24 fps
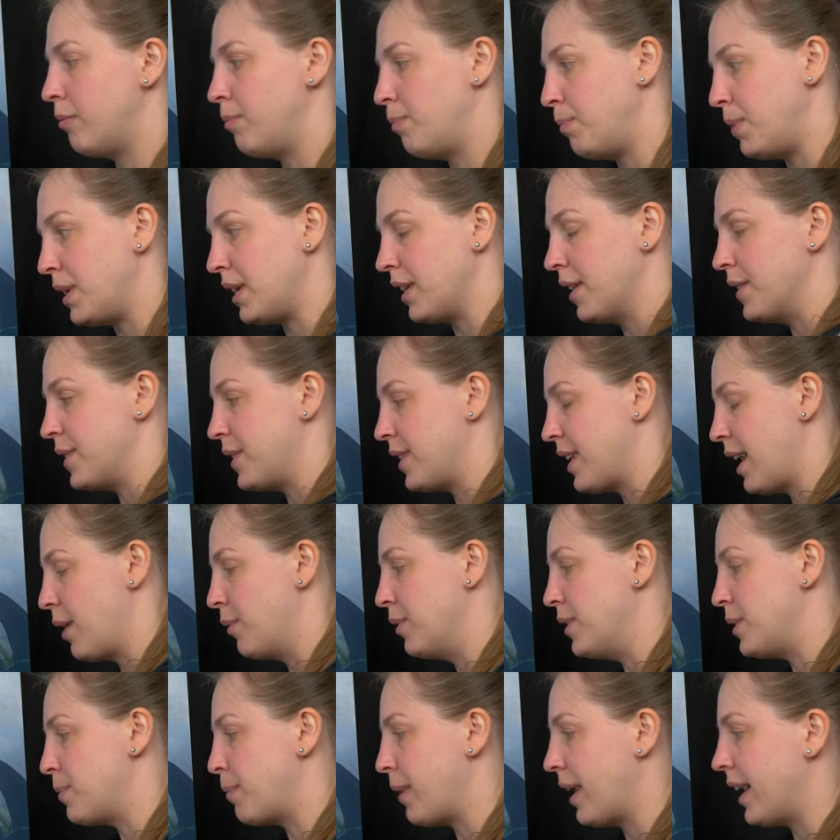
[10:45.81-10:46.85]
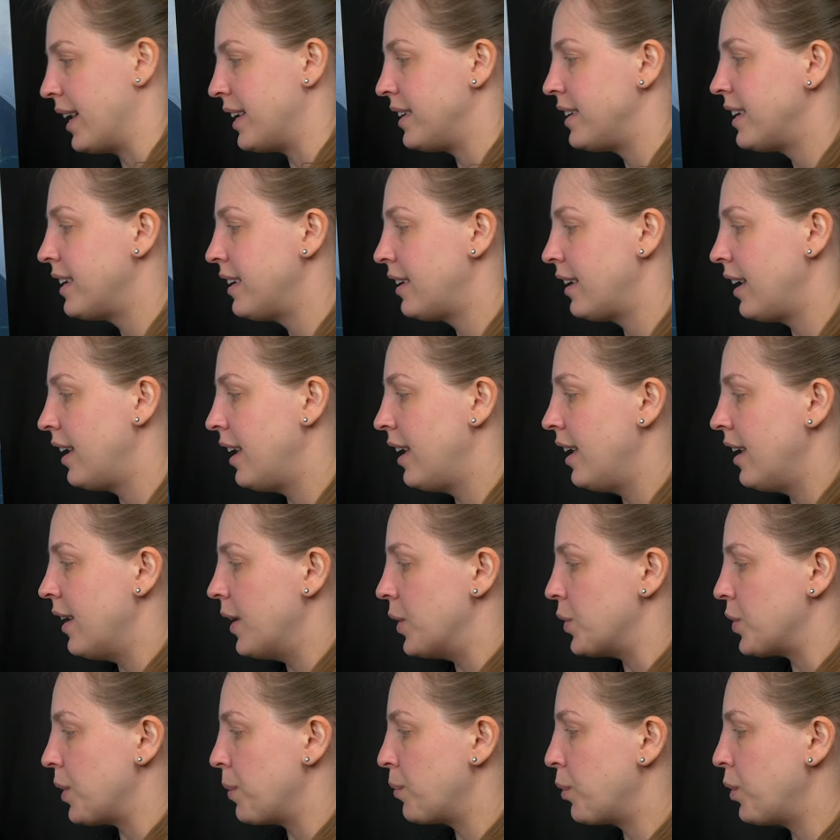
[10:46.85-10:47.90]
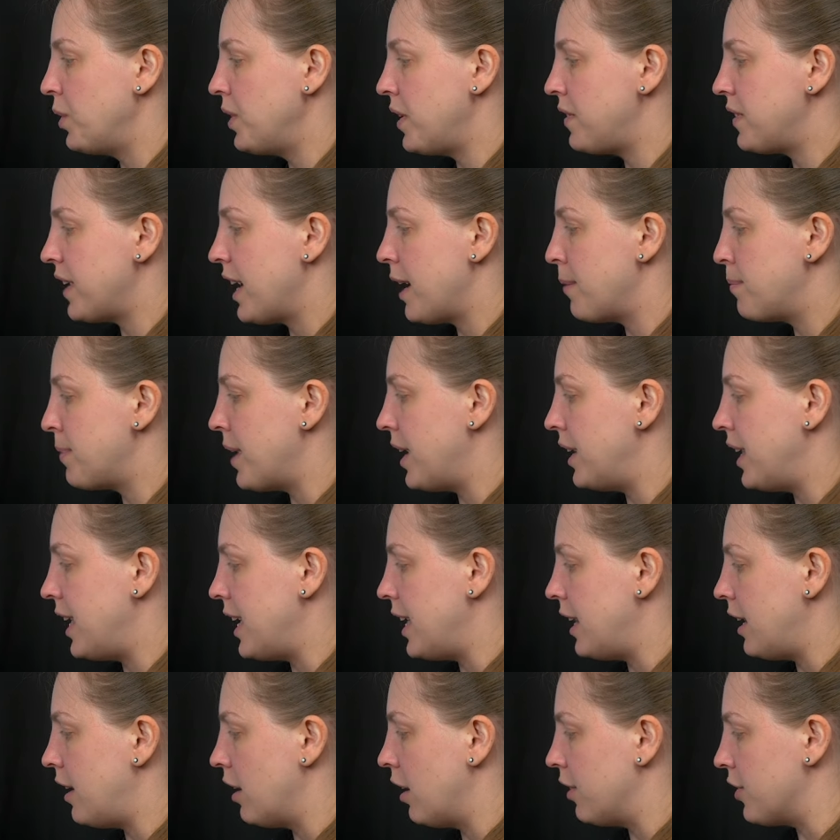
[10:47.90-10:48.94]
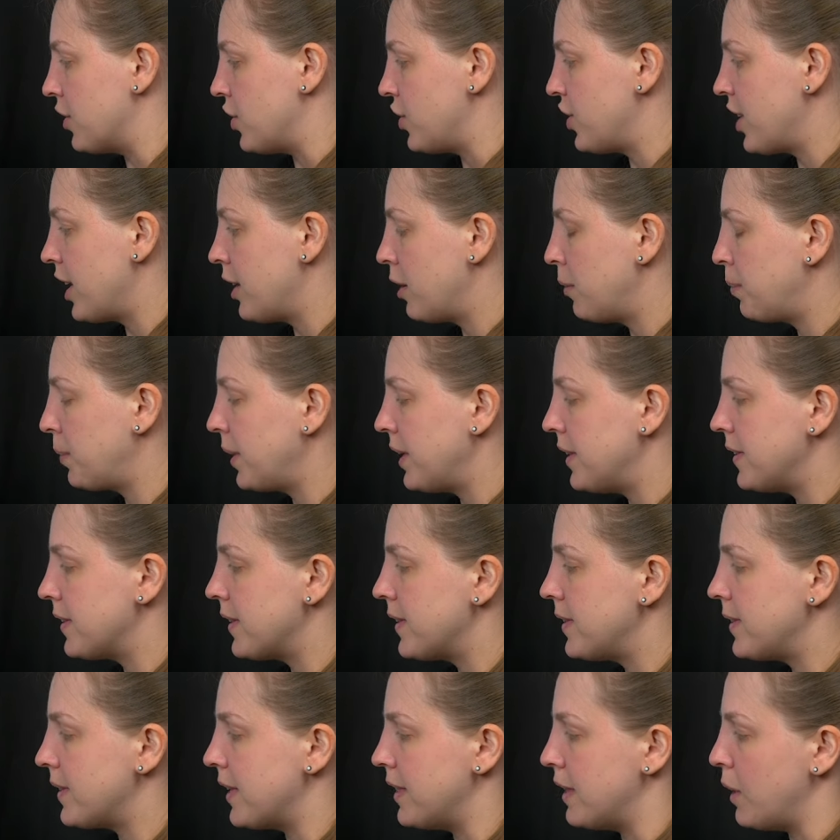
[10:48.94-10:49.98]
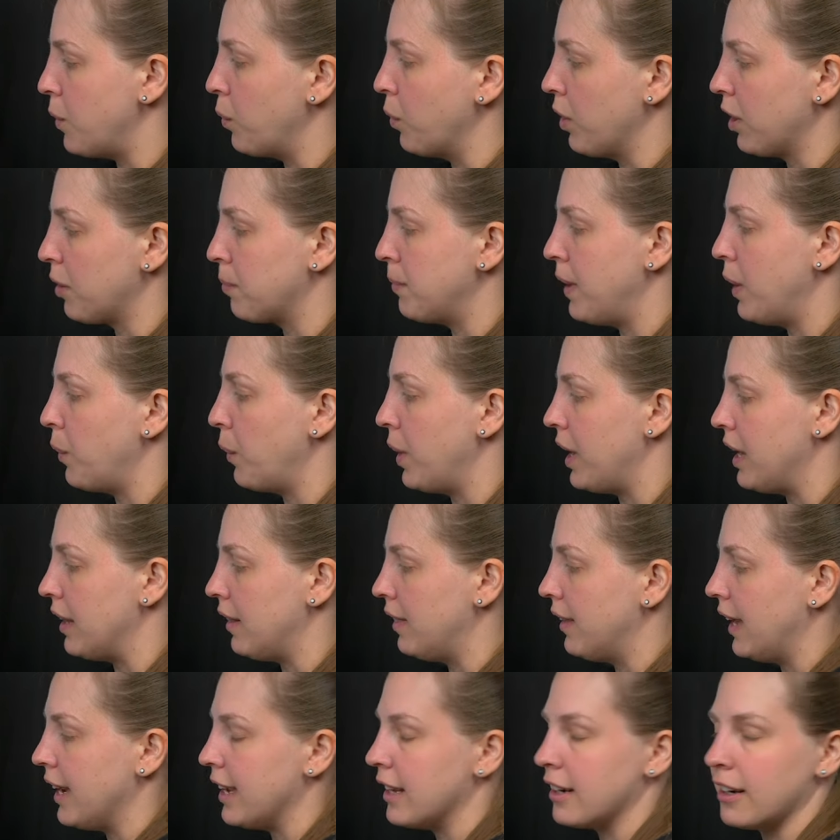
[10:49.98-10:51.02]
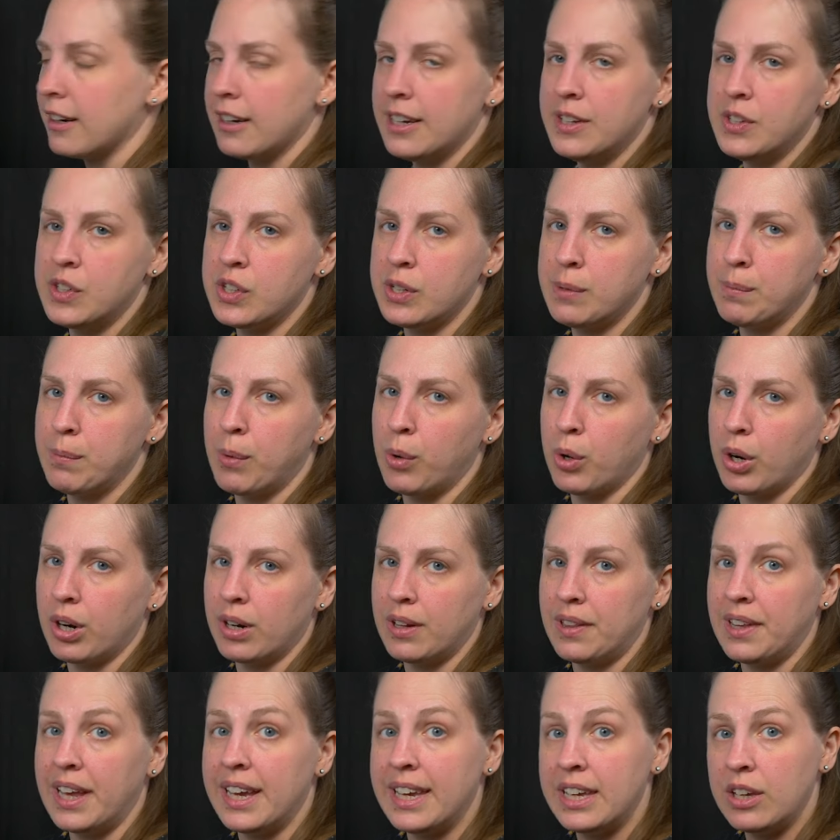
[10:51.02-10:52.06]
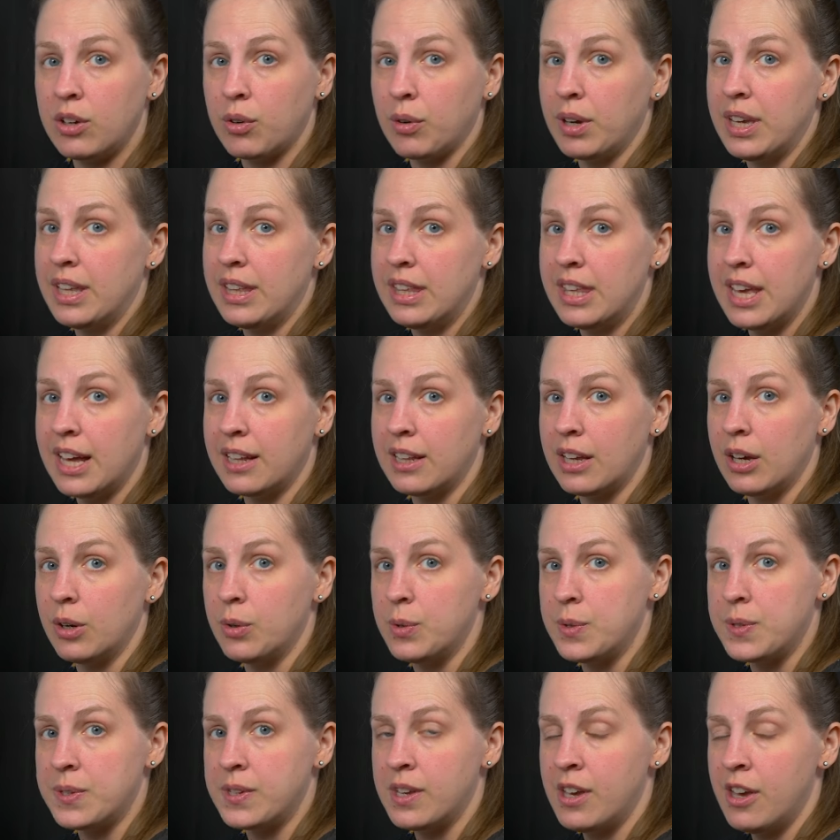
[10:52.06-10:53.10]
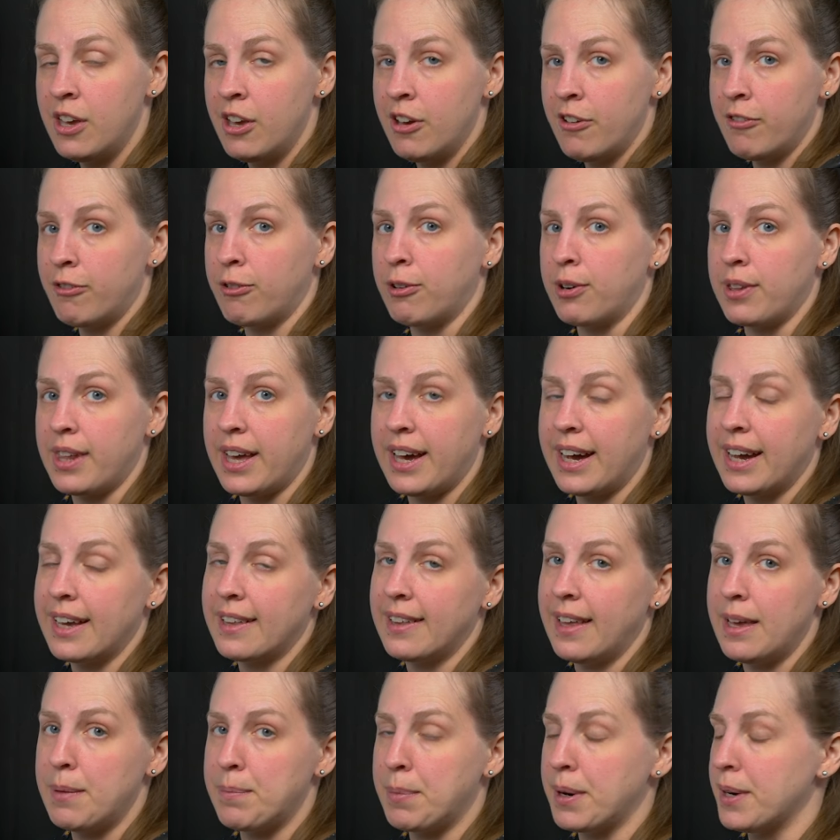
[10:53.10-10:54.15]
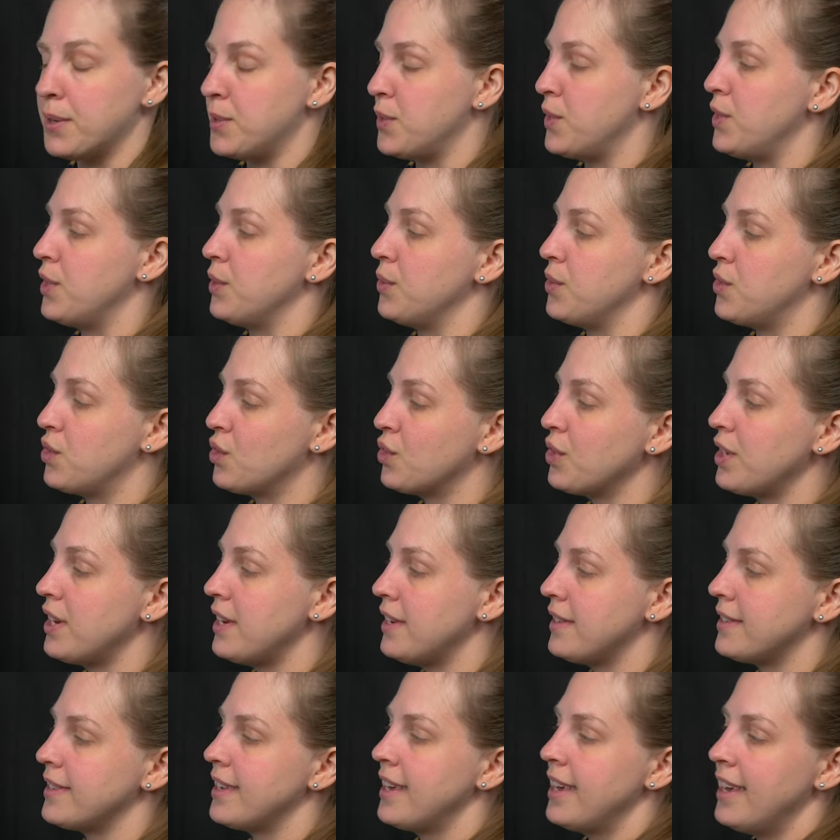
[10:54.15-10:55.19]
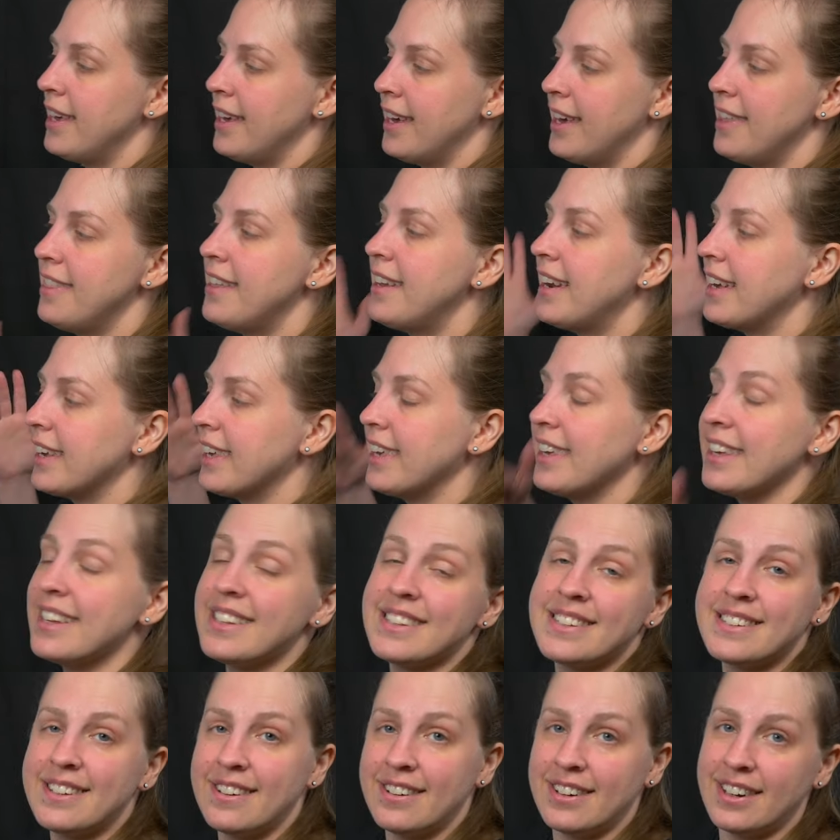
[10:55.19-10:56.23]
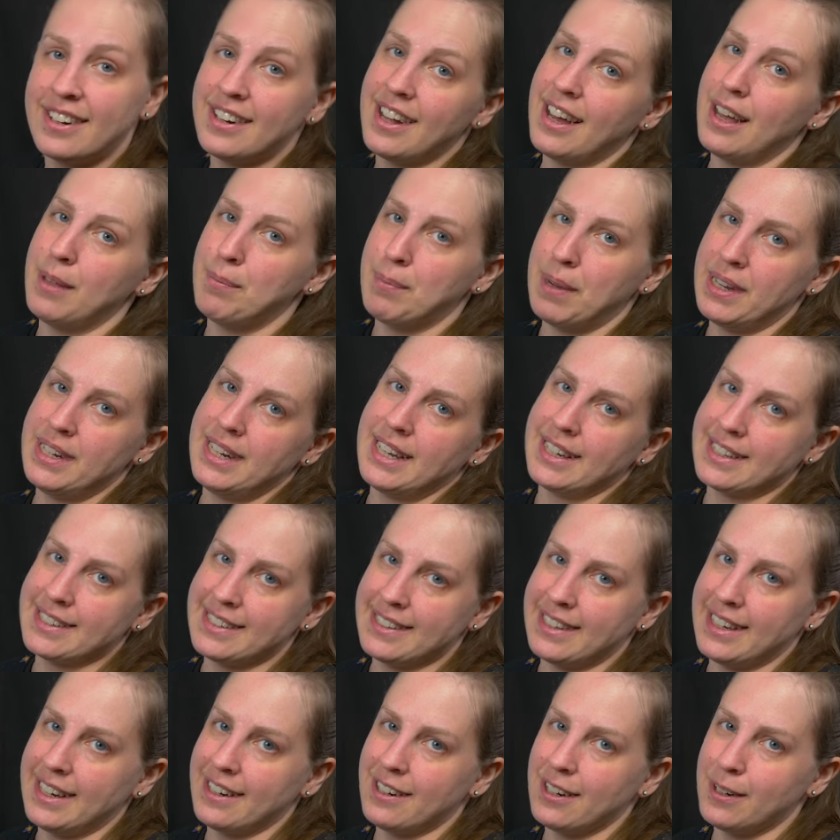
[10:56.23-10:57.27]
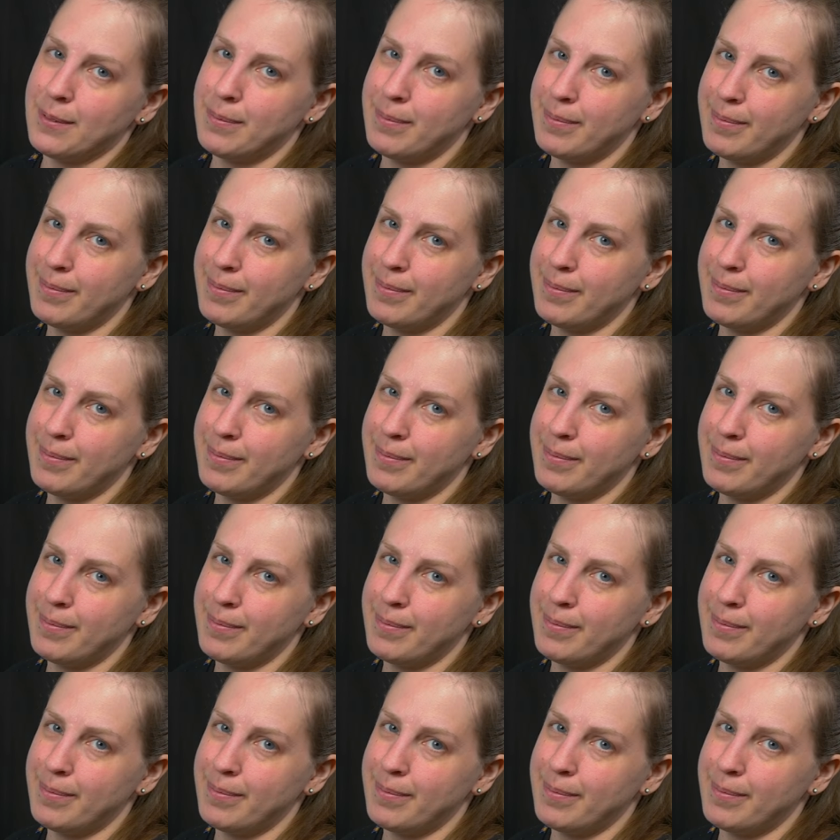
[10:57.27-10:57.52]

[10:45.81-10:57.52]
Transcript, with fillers: because that one's behind it. So I'm going to tap that in in all the shadow places and then work my way lighter into more light green yellows for the highlight parts of those trees, and then I can get started on my next layer.